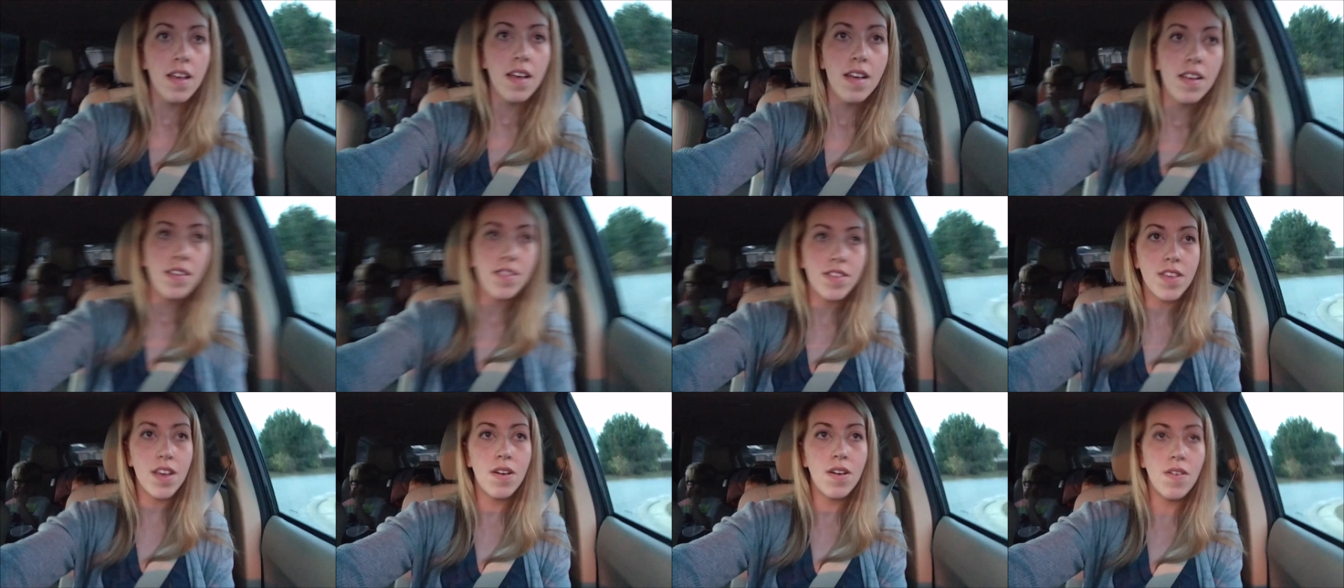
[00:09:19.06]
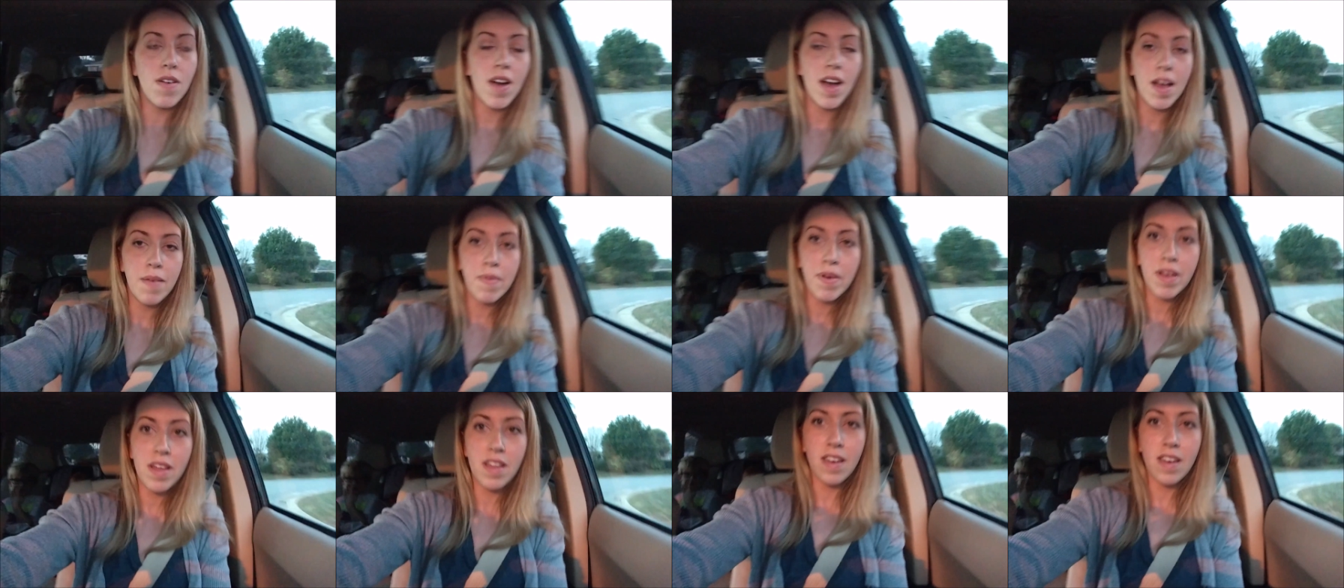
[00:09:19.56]
So
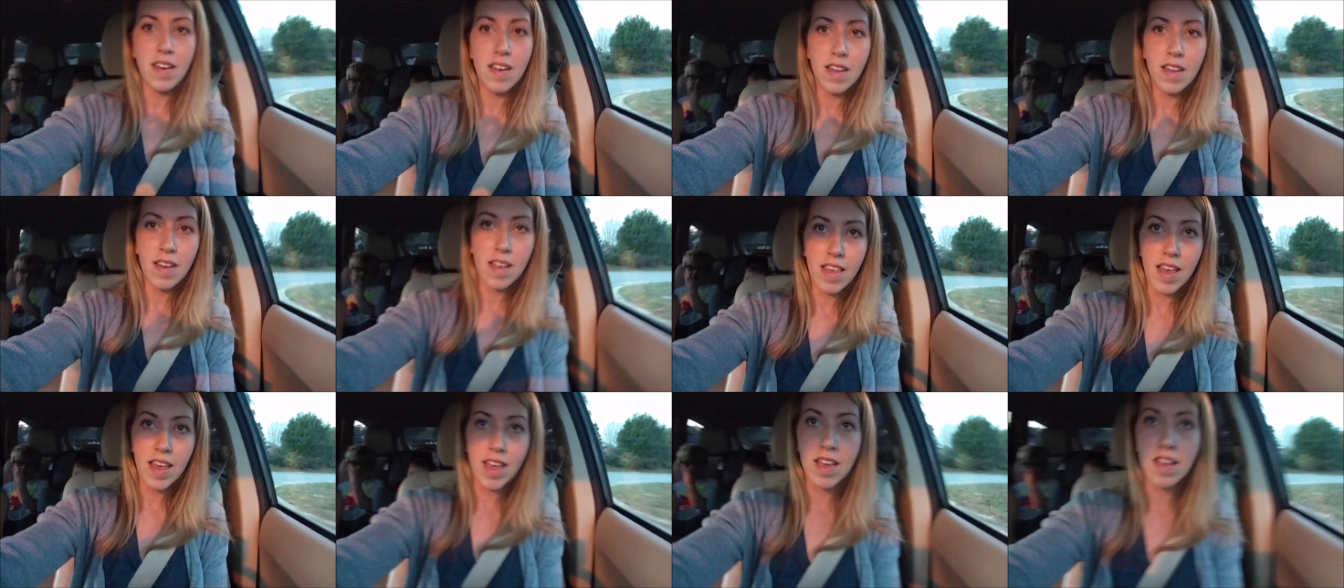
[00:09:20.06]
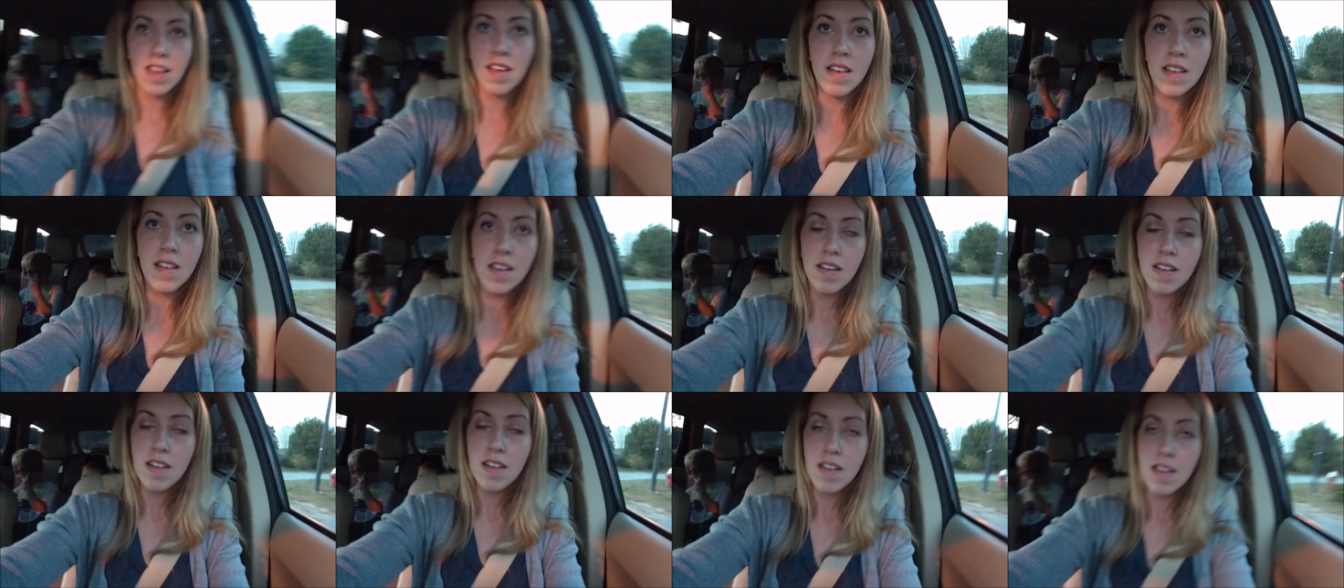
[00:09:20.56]
I've been like
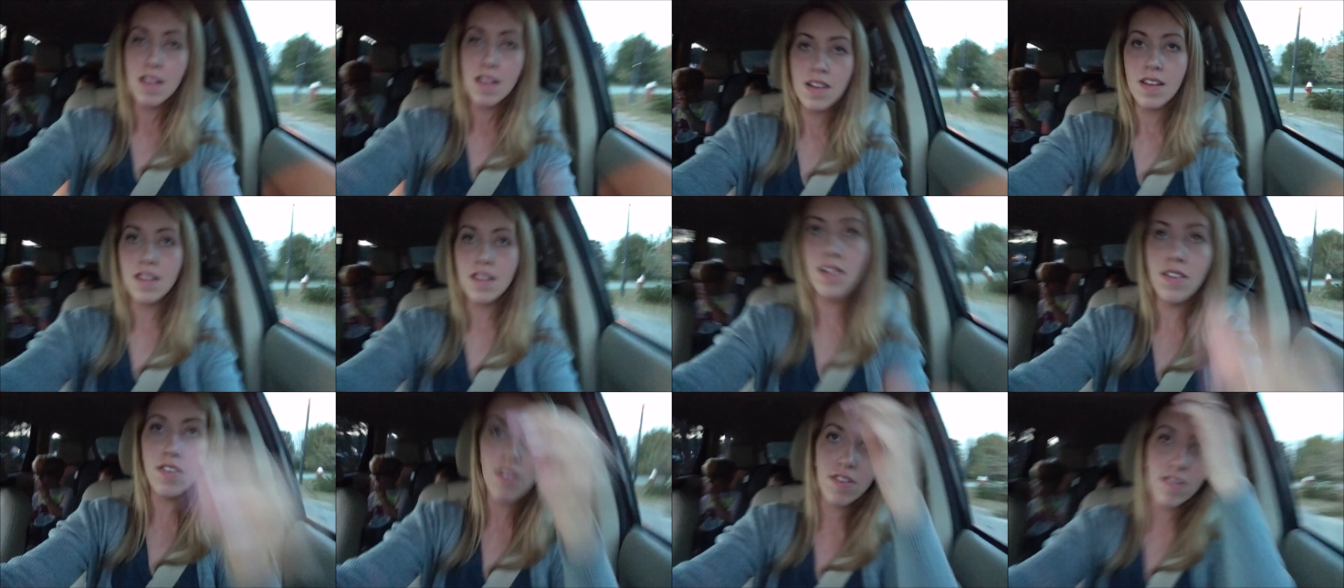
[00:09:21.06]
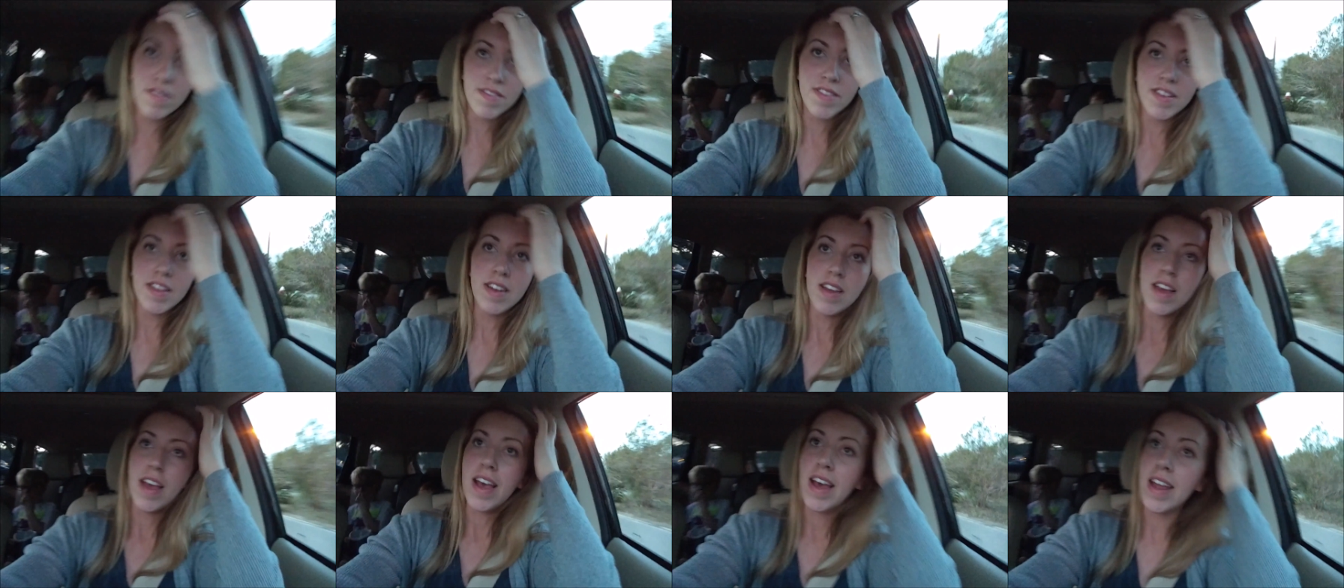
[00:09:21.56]

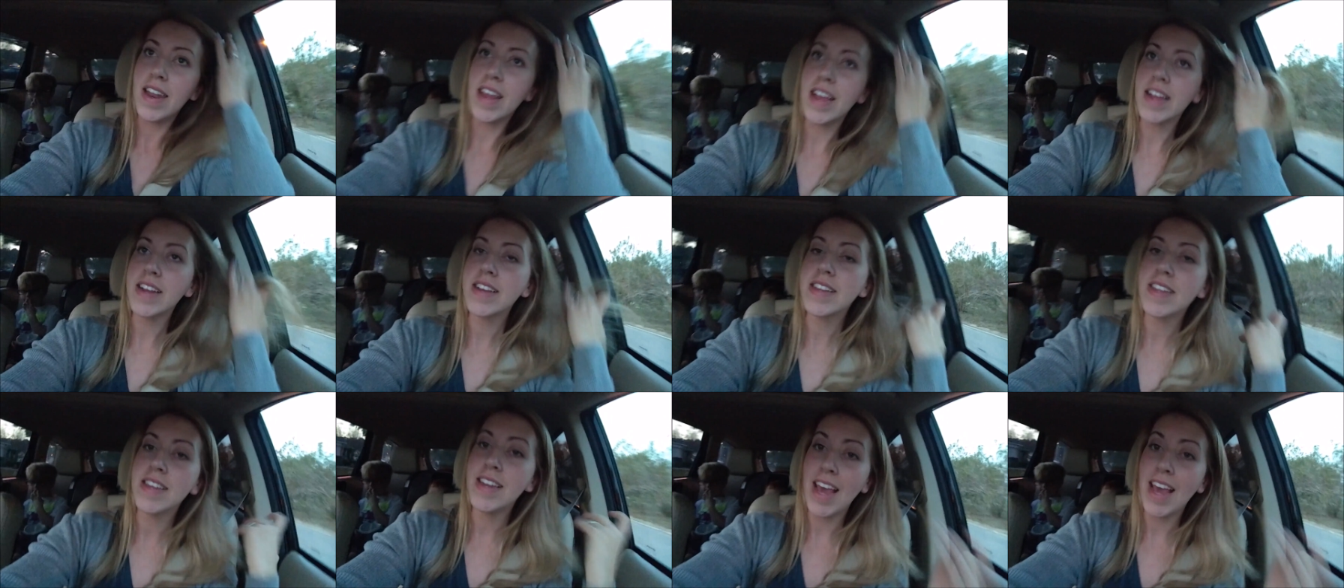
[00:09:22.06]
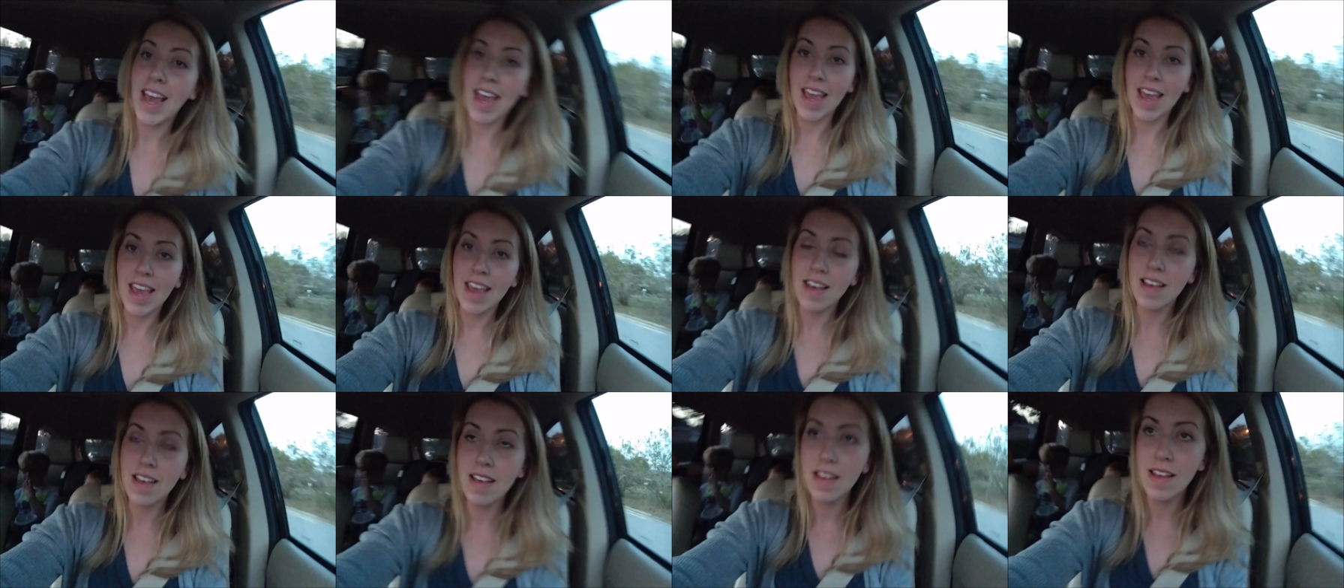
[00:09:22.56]
nursing a headache
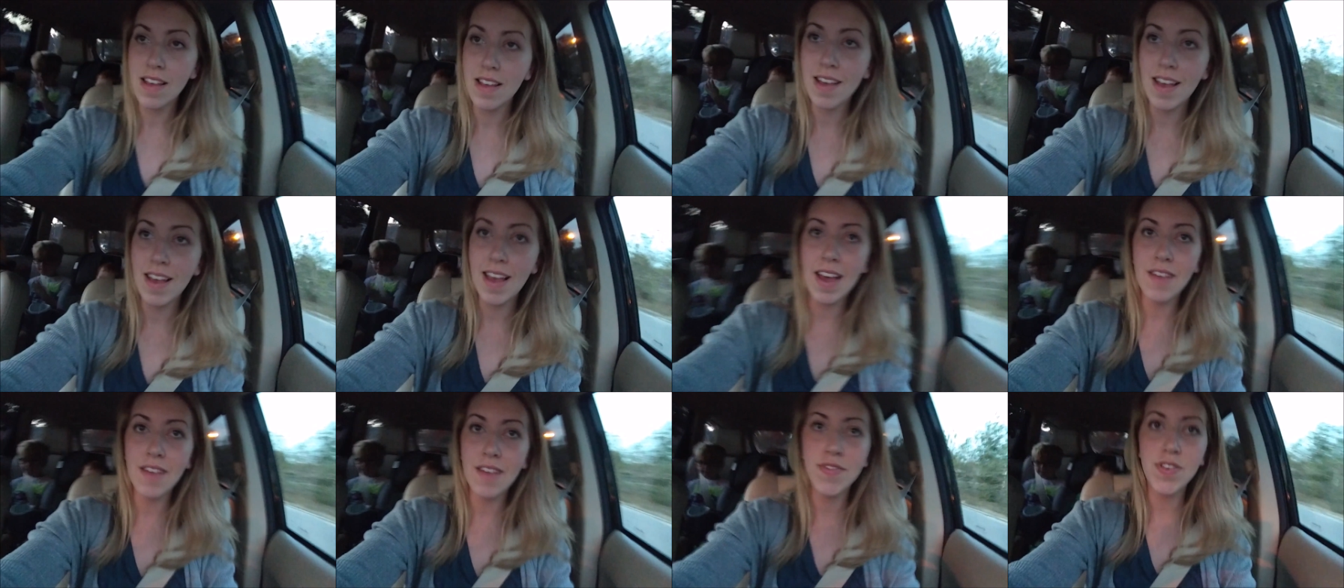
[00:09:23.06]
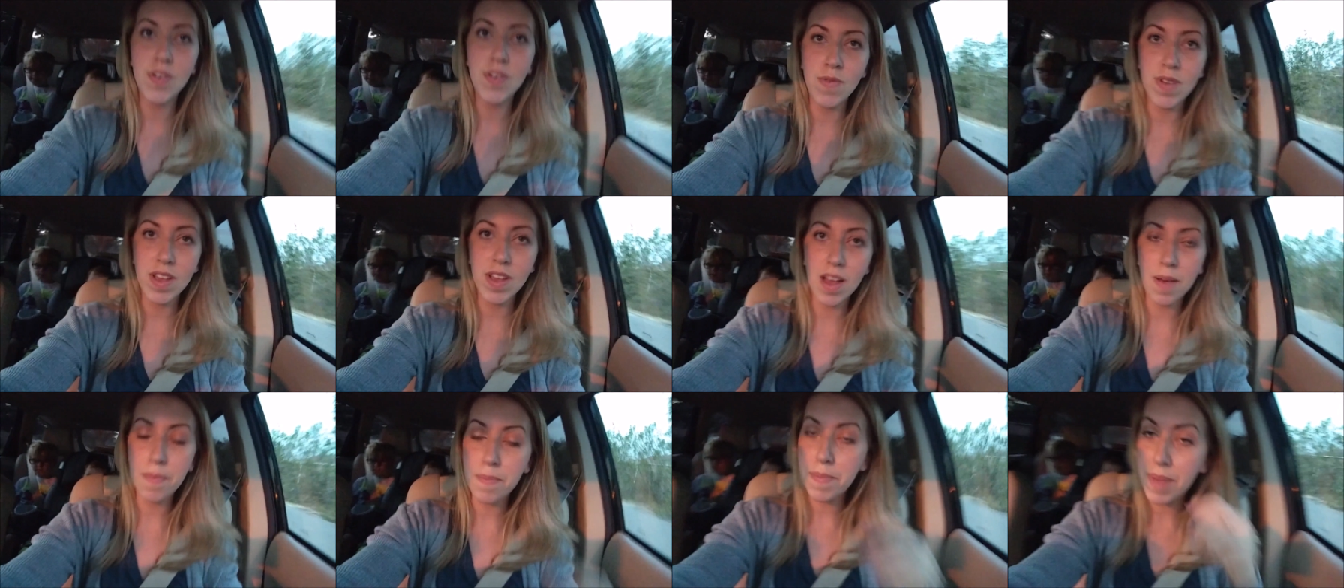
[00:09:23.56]
today. After we
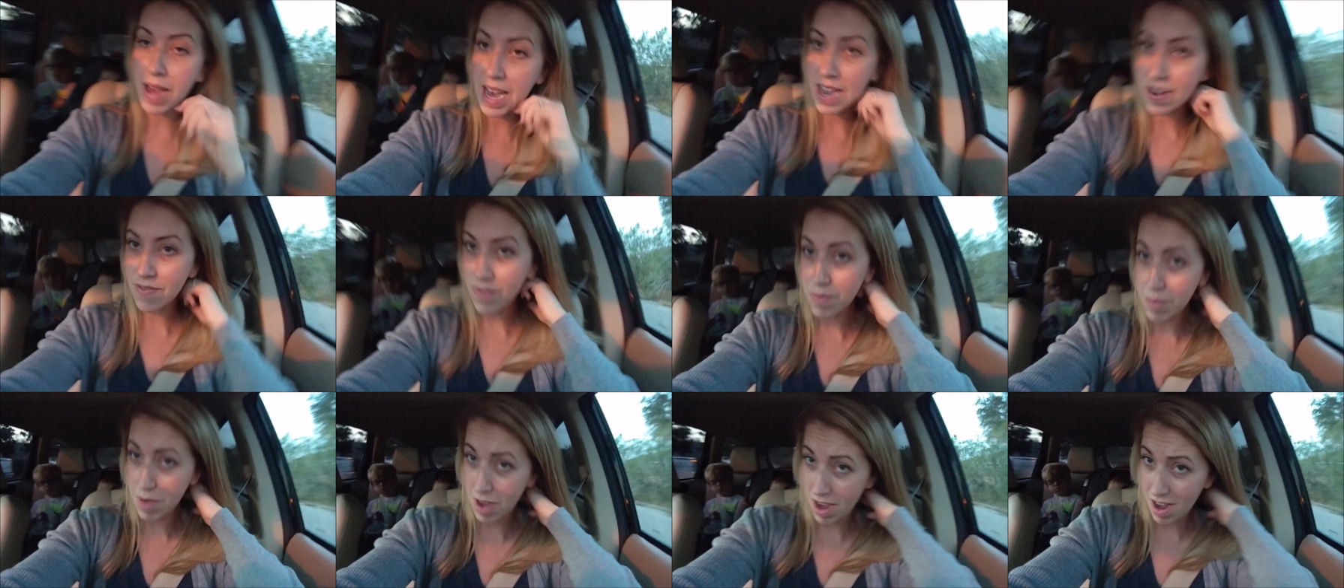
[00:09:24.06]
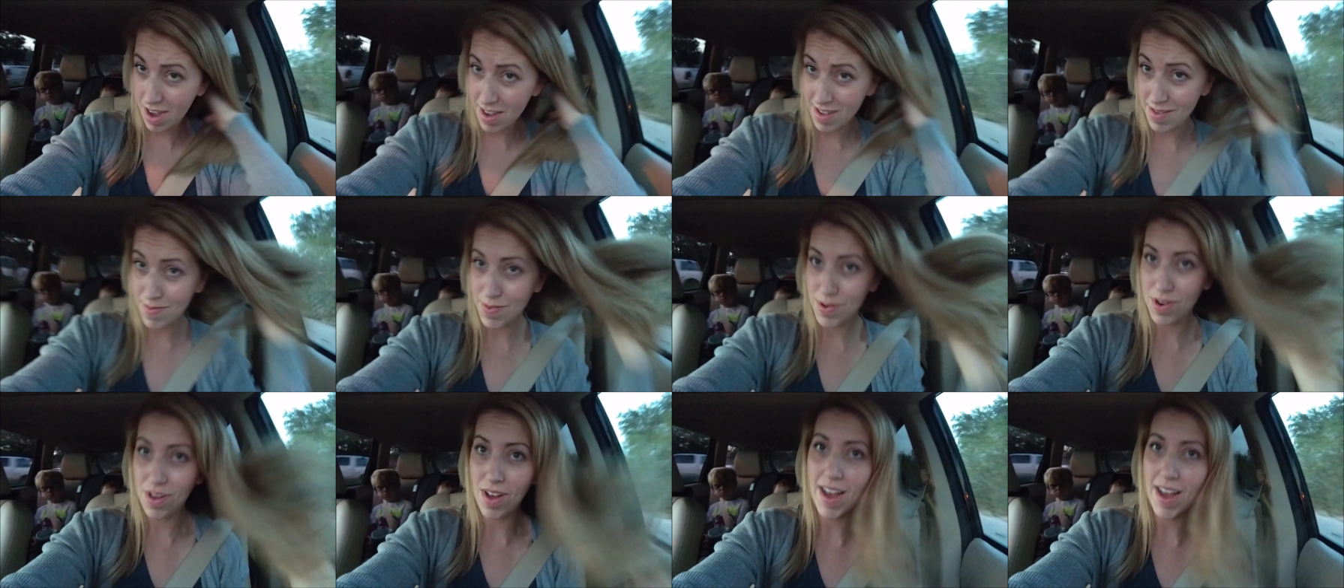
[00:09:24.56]
got back from the
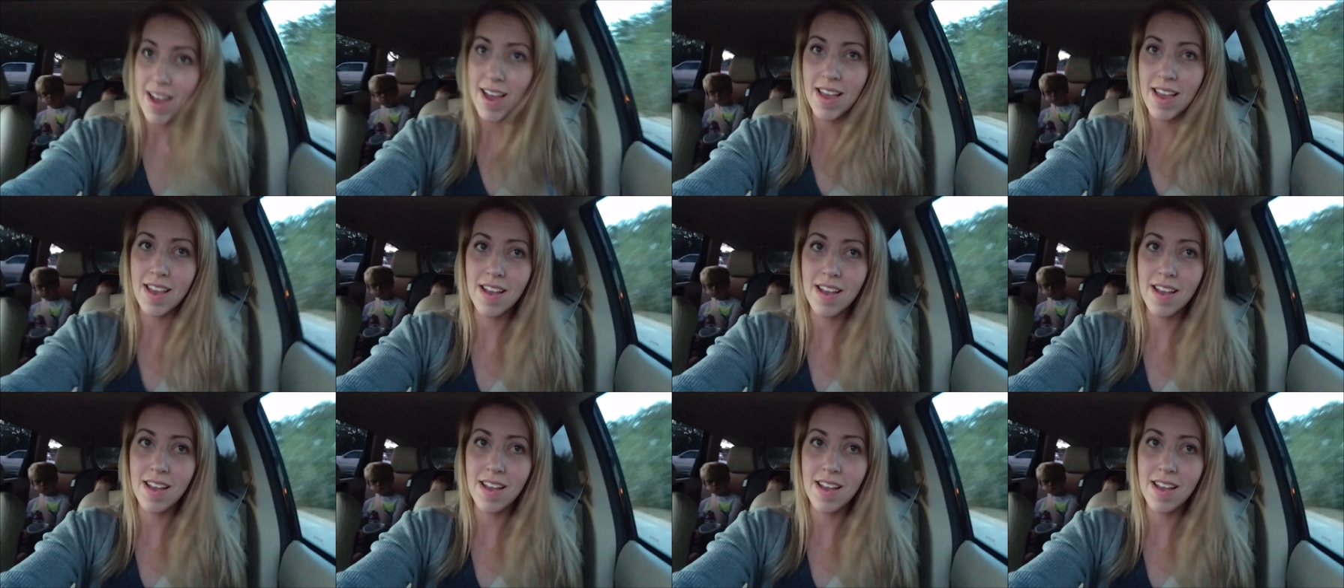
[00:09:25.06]
hospital, I